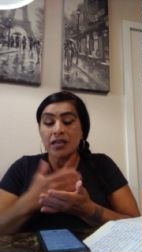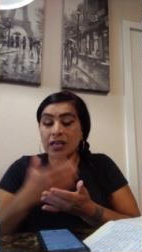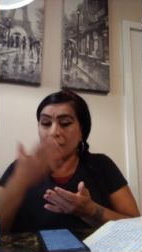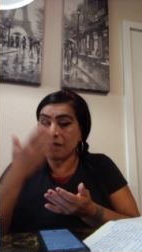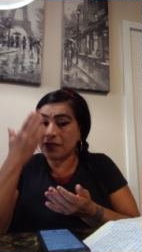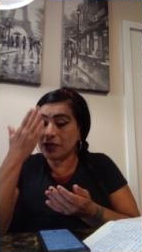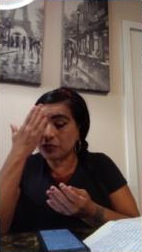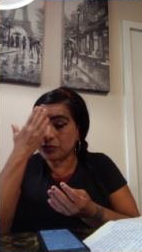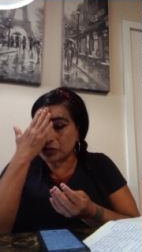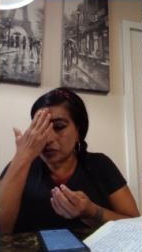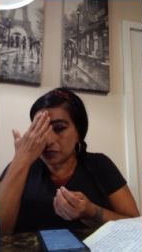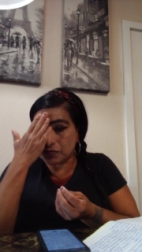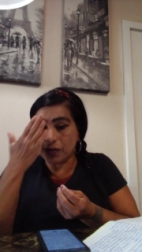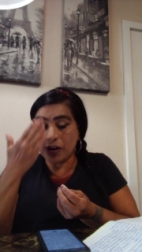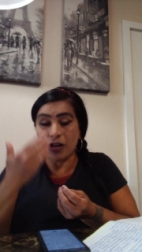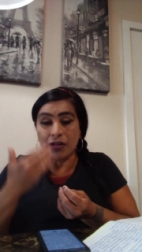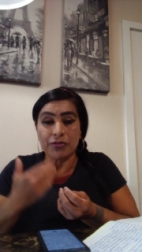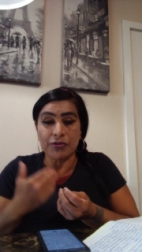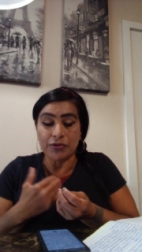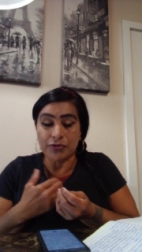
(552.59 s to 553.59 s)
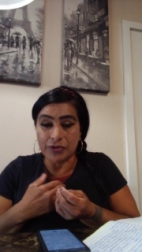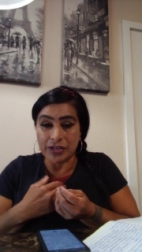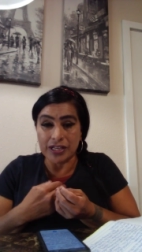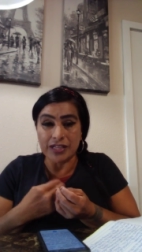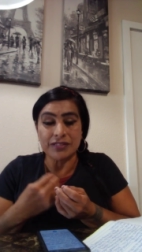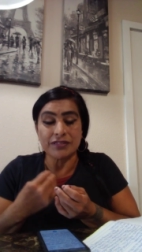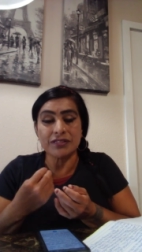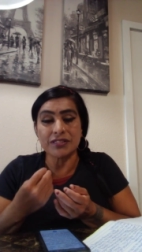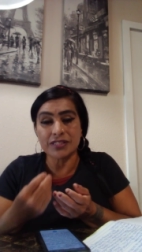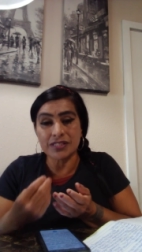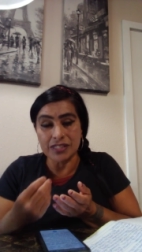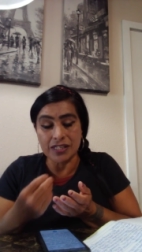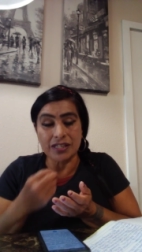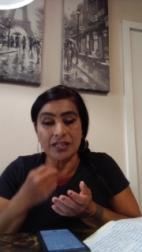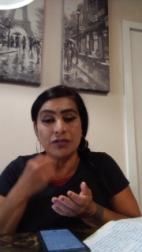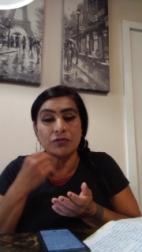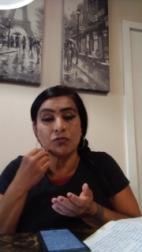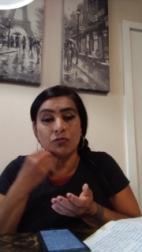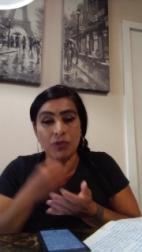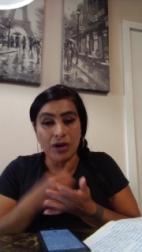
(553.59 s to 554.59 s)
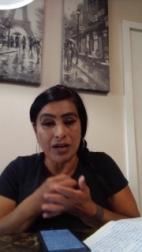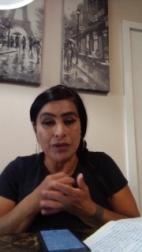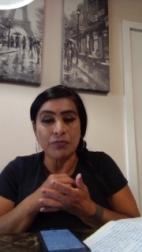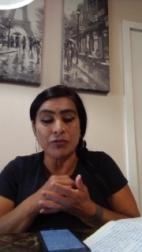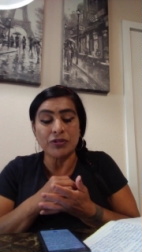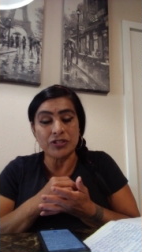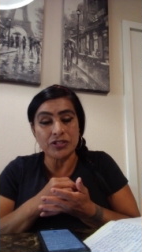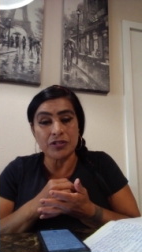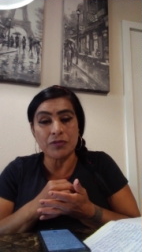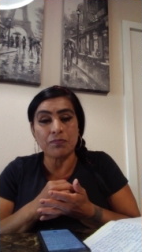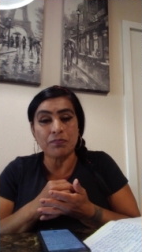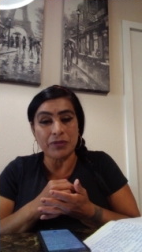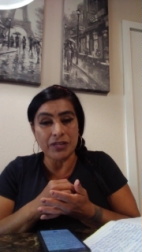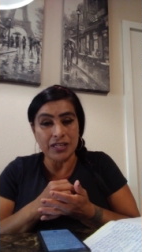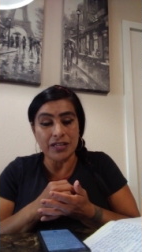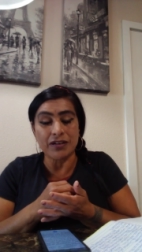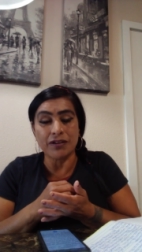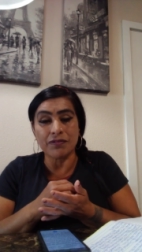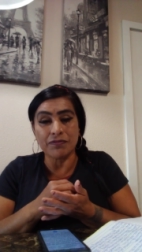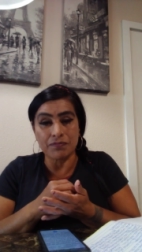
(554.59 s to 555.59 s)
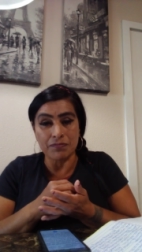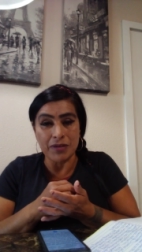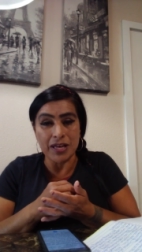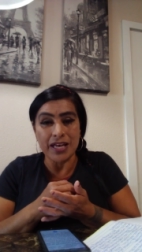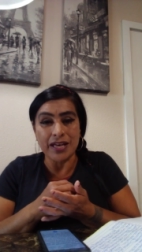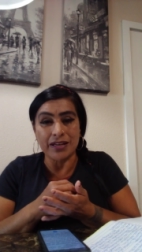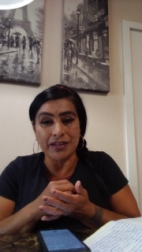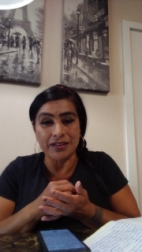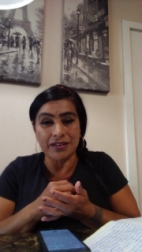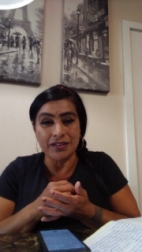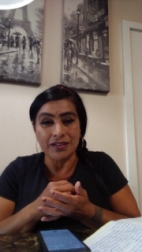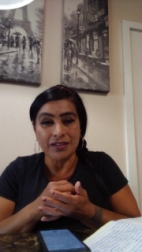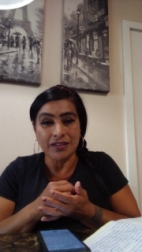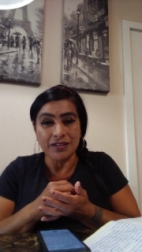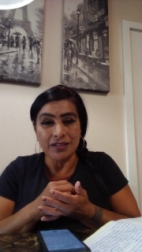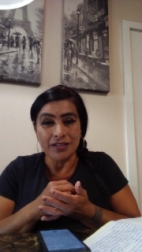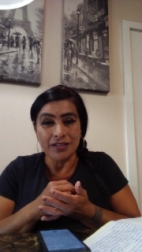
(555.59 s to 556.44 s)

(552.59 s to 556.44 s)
If it was father and son, why wouldn't it be of men?